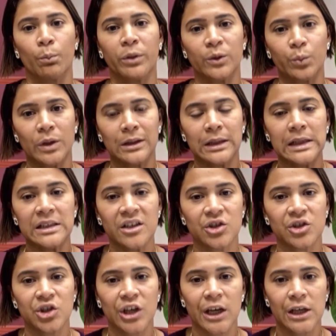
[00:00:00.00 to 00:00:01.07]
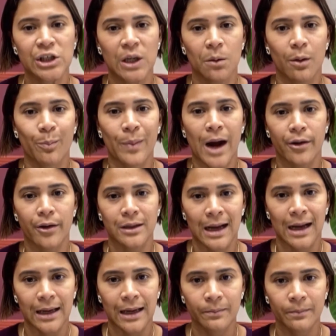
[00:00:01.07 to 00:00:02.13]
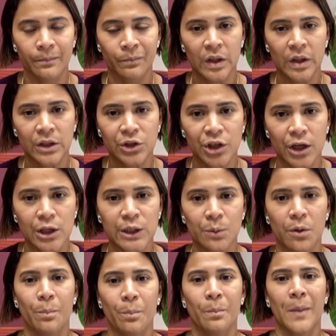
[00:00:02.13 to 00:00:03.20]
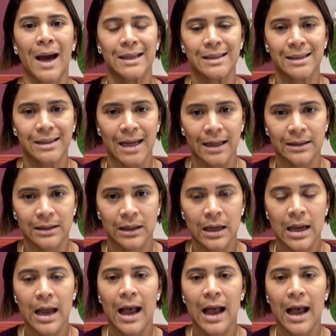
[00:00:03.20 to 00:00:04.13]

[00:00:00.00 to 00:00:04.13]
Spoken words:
But we need to change our paradigm, change our mindset,